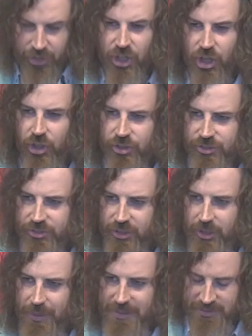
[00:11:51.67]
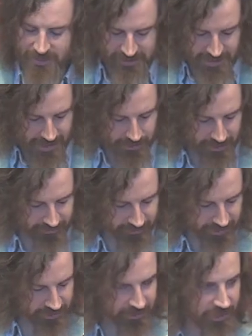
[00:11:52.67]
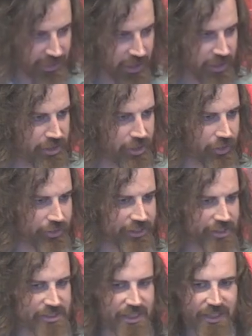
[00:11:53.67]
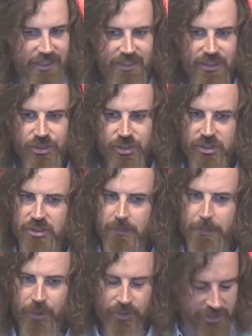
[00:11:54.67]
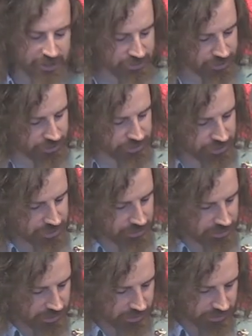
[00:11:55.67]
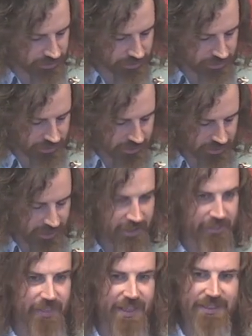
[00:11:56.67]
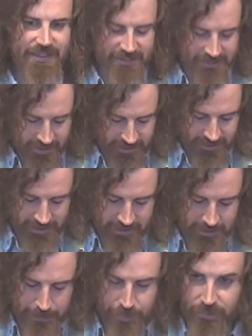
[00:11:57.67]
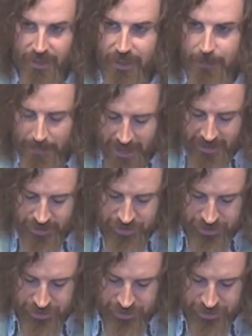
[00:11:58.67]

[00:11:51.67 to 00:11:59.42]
The consequences, however, are not decided just to punish those students. They're designed to bring back